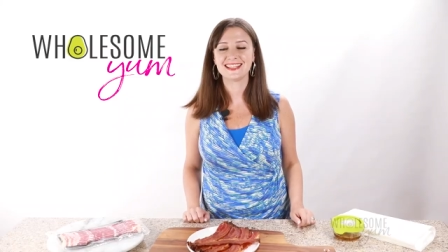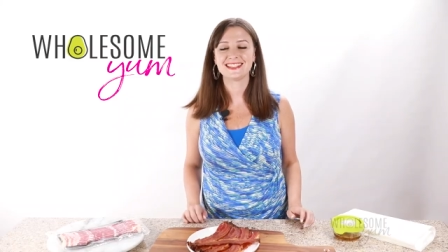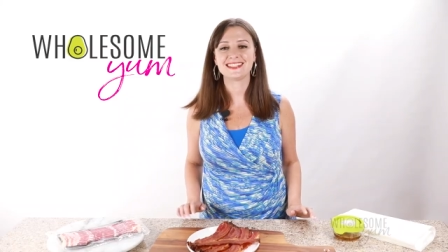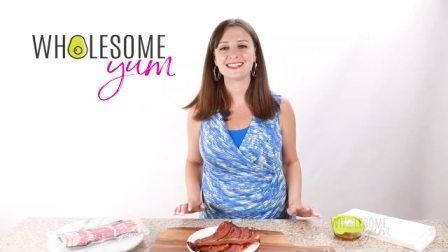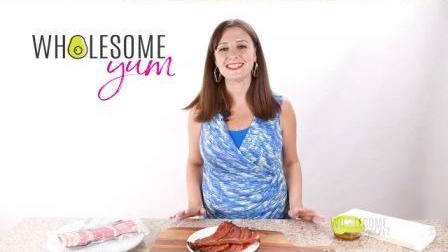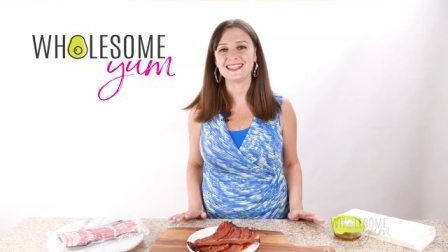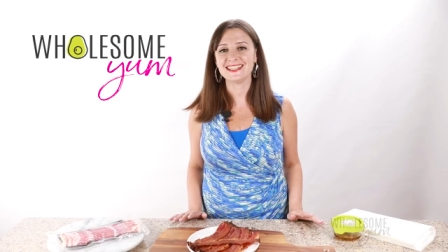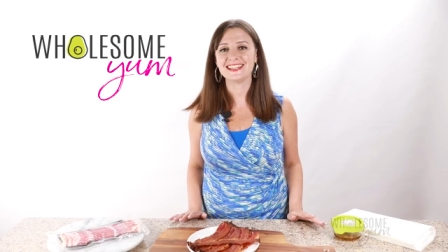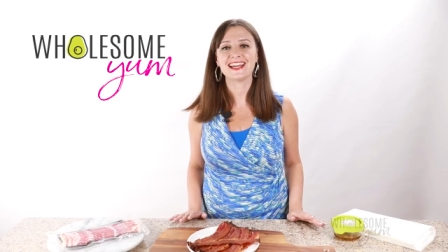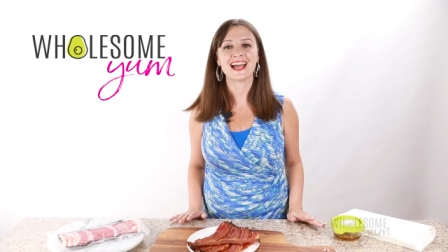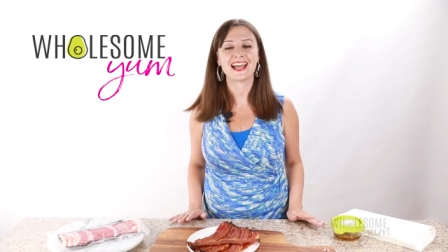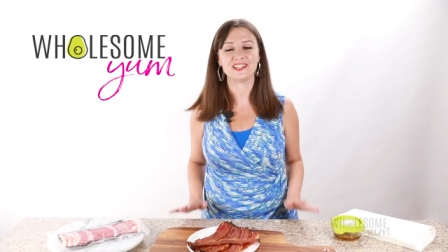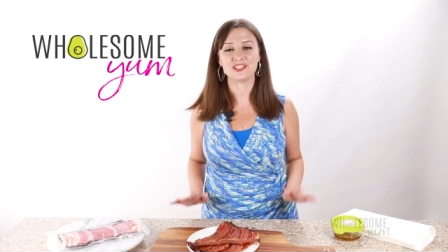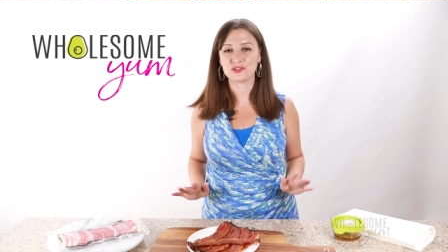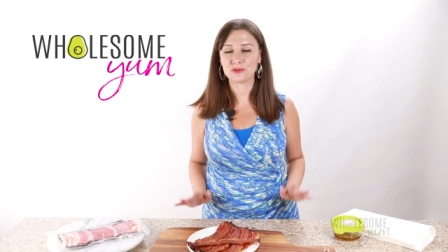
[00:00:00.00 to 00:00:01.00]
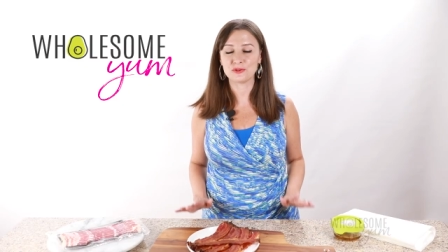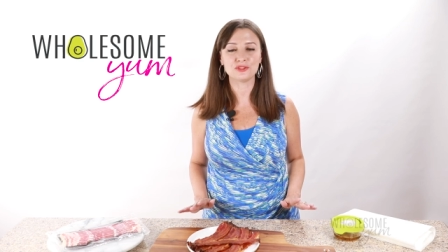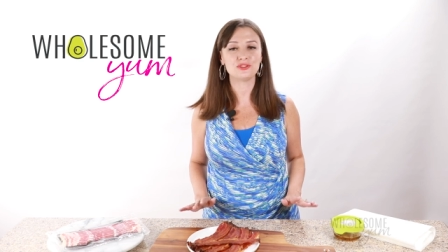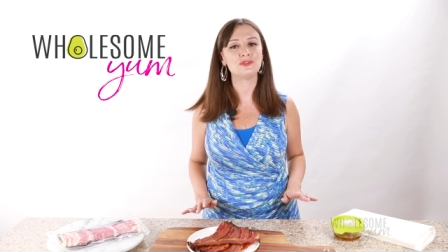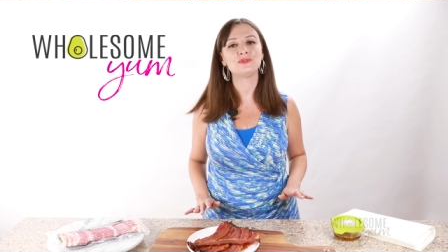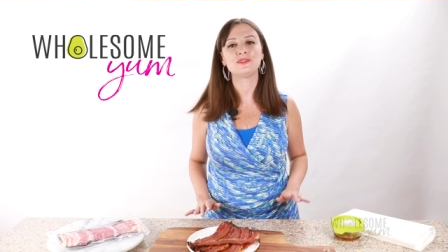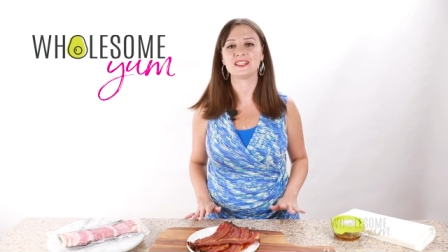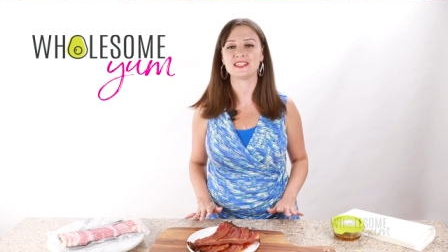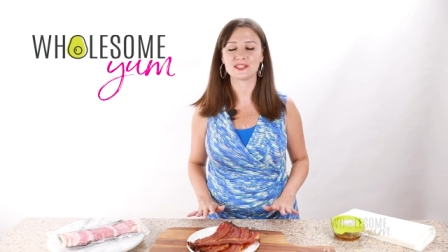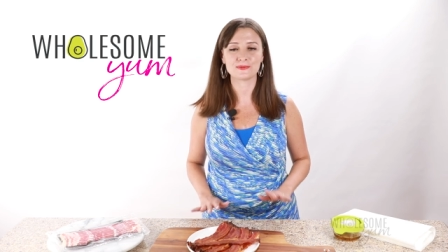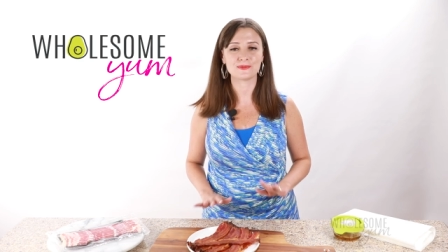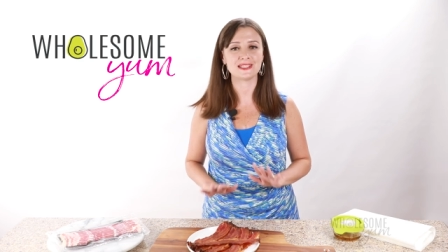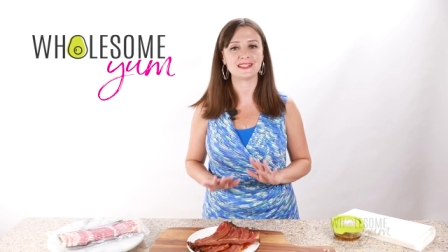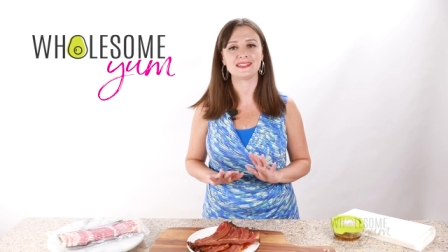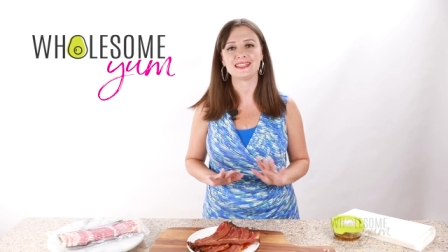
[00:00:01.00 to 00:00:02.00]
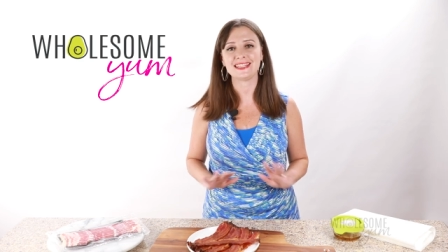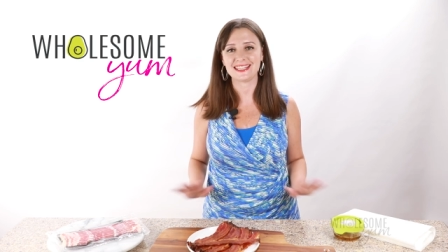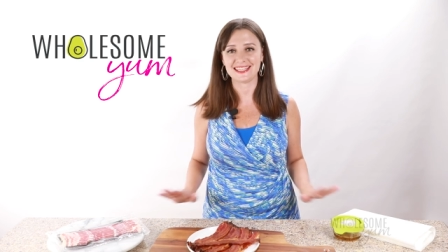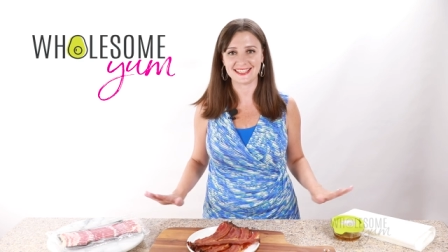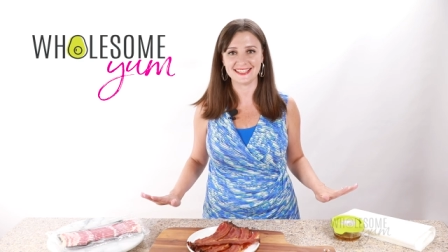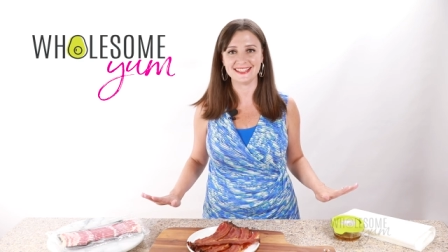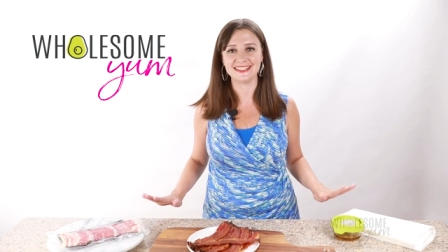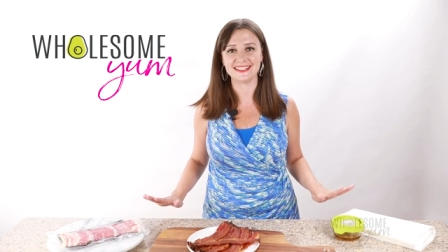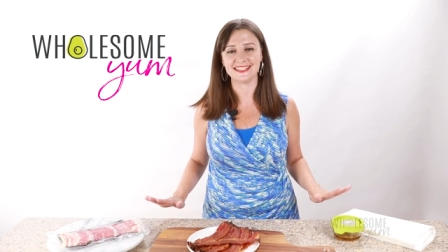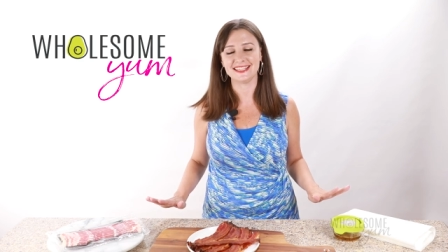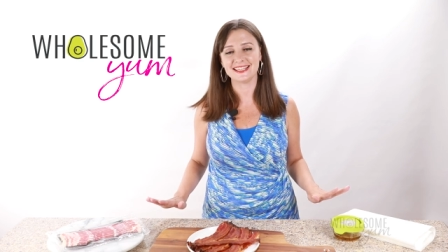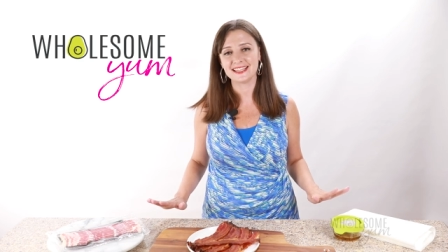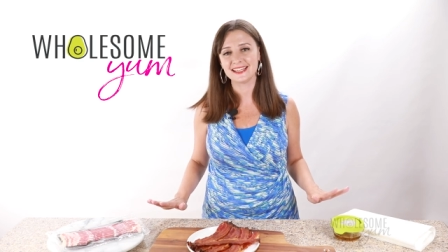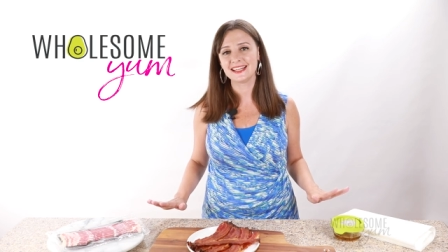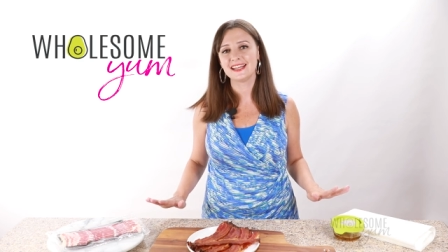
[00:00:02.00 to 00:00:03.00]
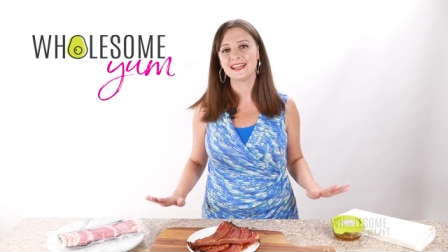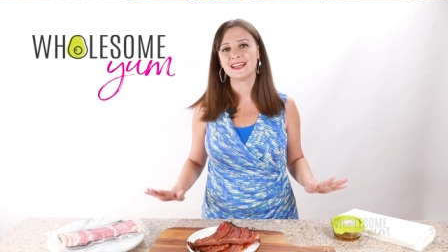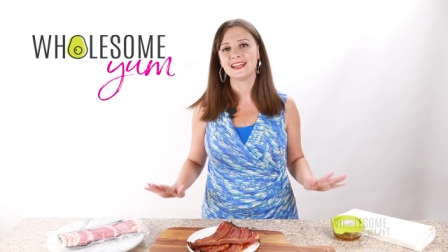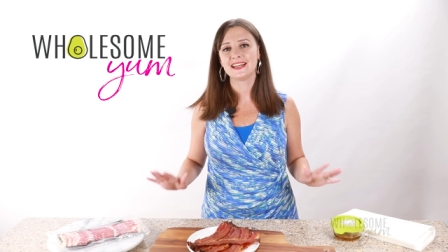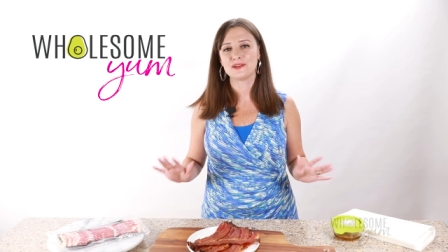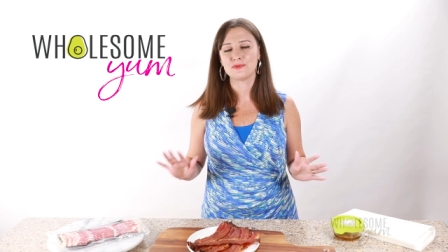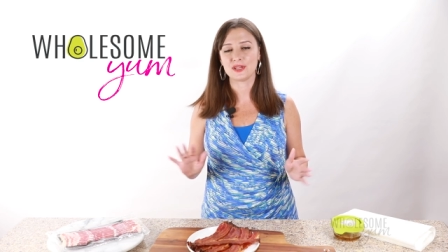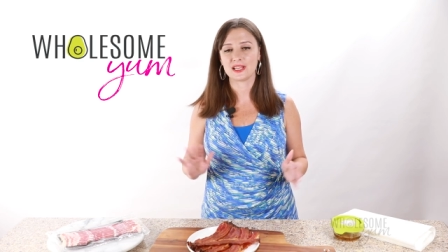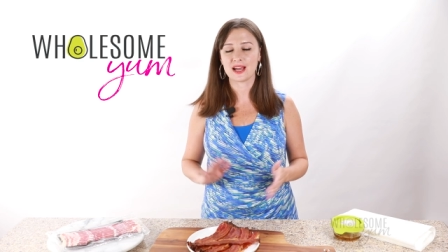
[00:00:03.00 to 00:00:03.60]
See, I told you this was easy. We